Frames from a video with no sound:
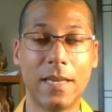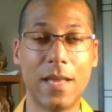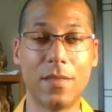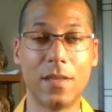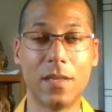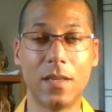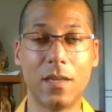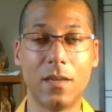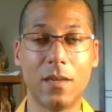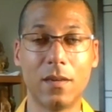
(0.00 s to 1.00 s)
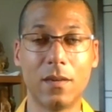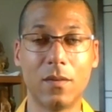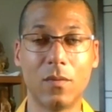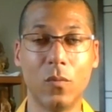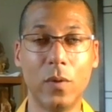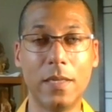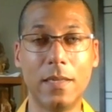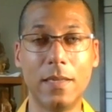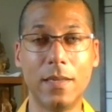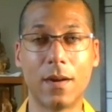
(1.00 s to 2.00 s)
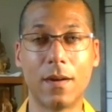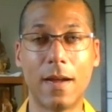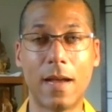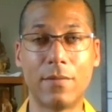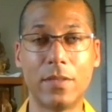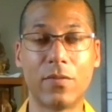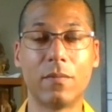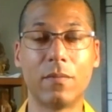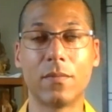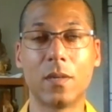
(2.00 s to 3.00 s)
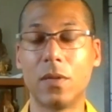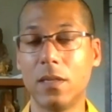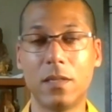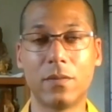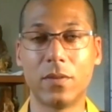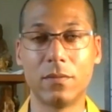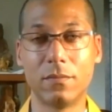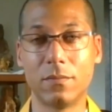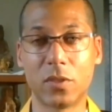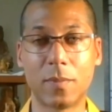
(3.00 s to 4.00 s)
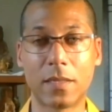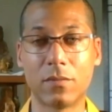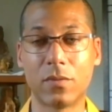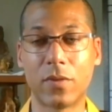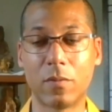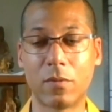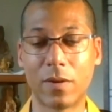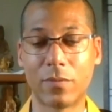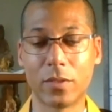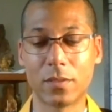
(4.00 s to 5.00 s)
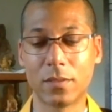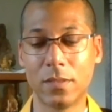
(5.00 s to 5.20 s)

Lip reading: And then we have a completely different perspective or frame of reference.